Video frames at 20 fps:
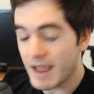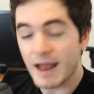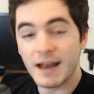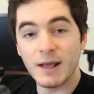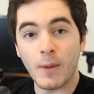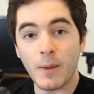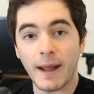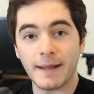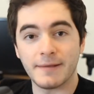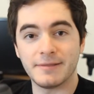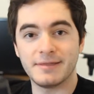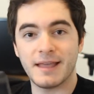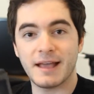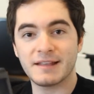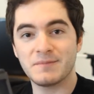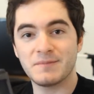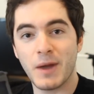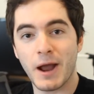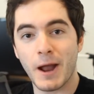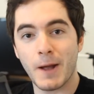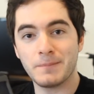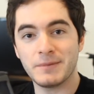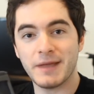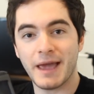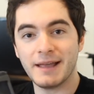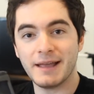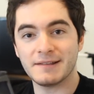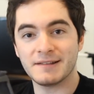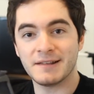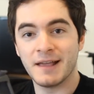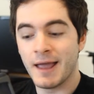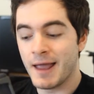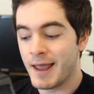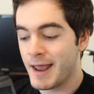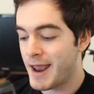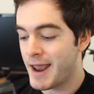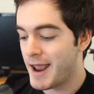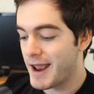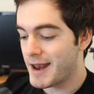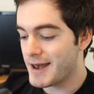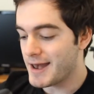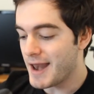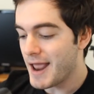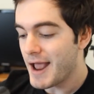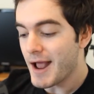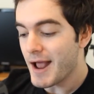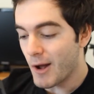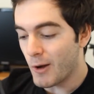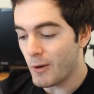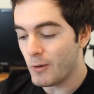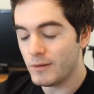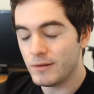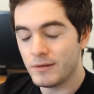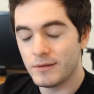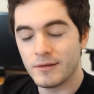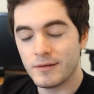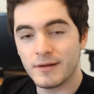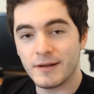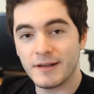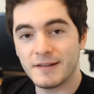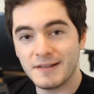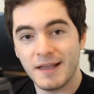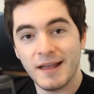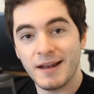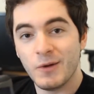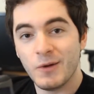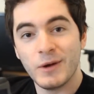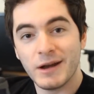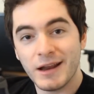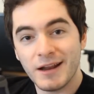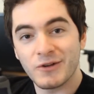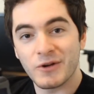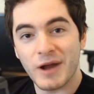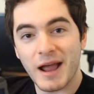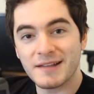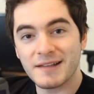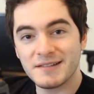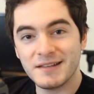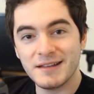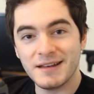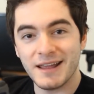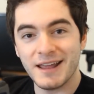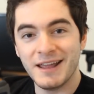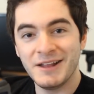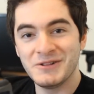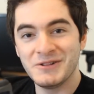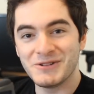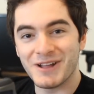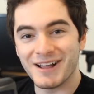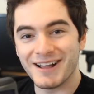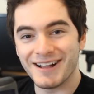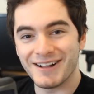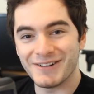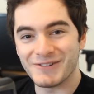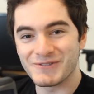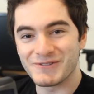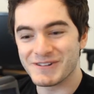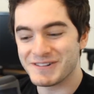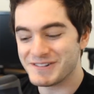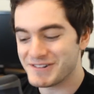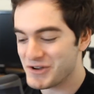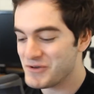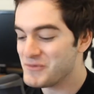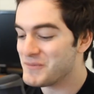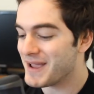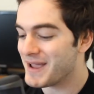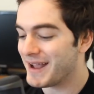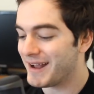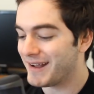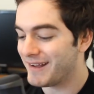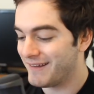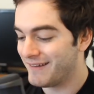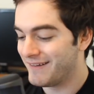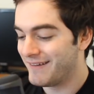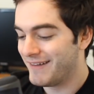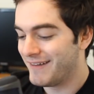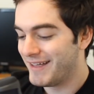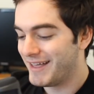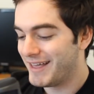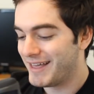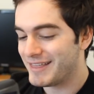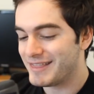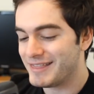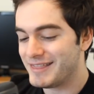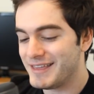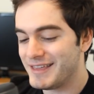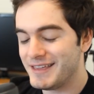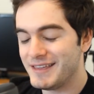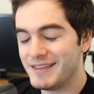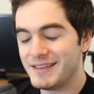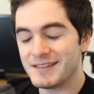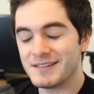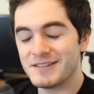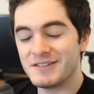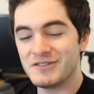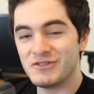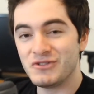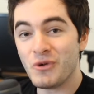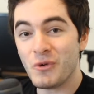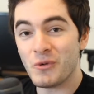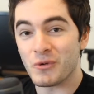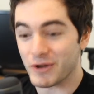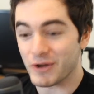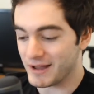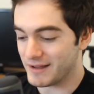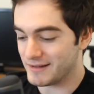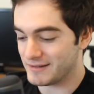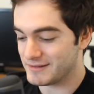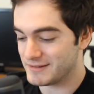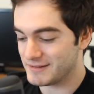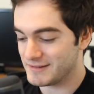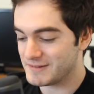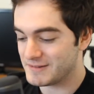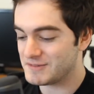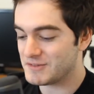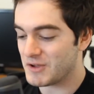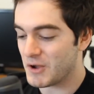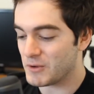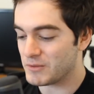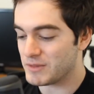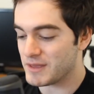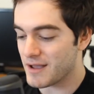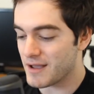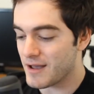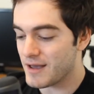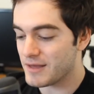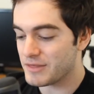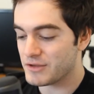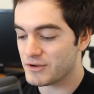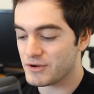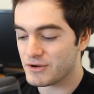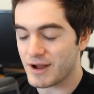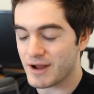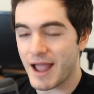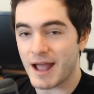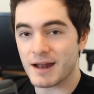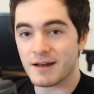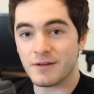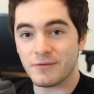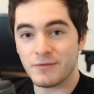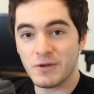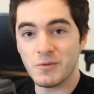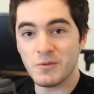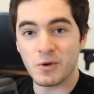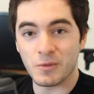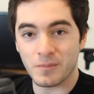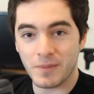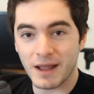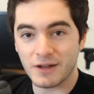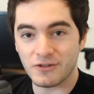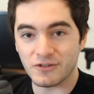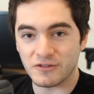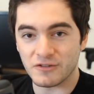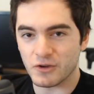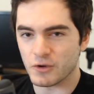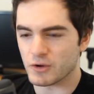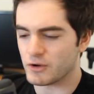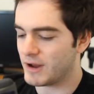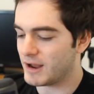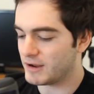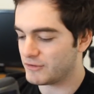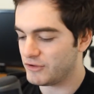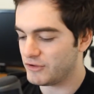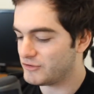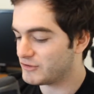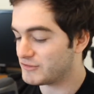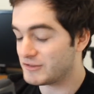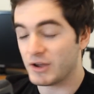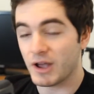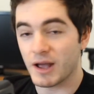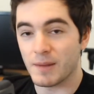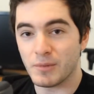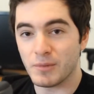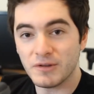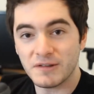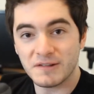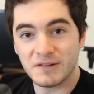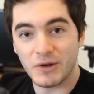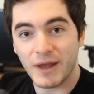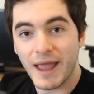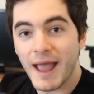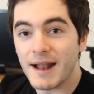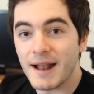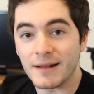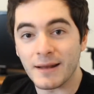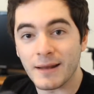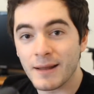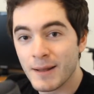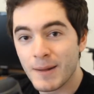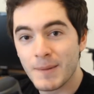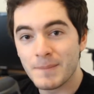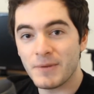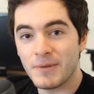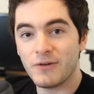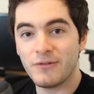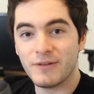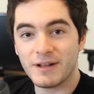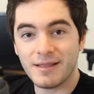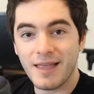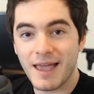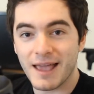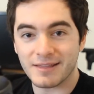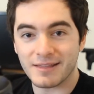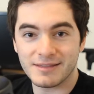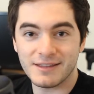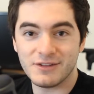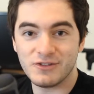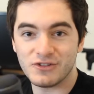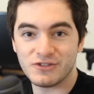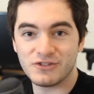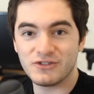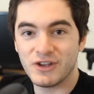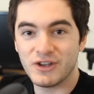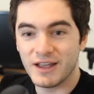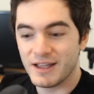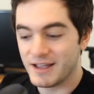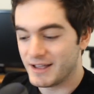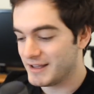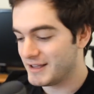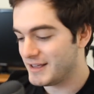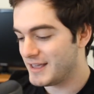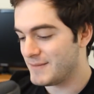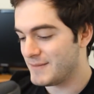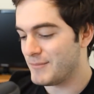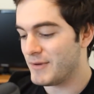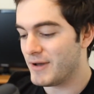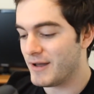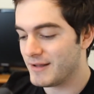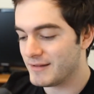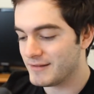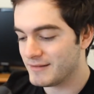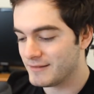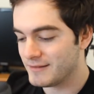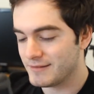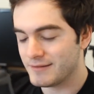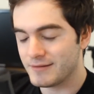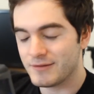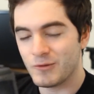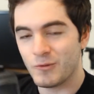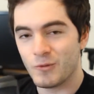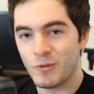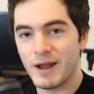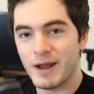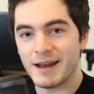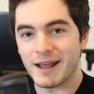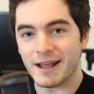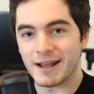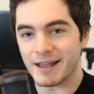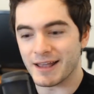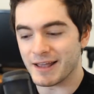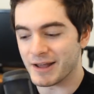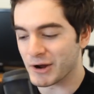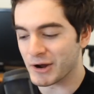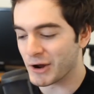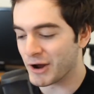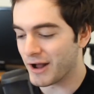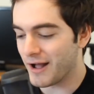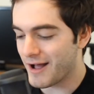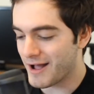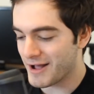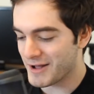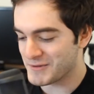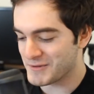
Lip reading: Anyway, that's my update. Now, is anyone interested in resuming the story? So the author added a few more pages to it, or actually just a couple. So again, perfect length to just keep on reading here.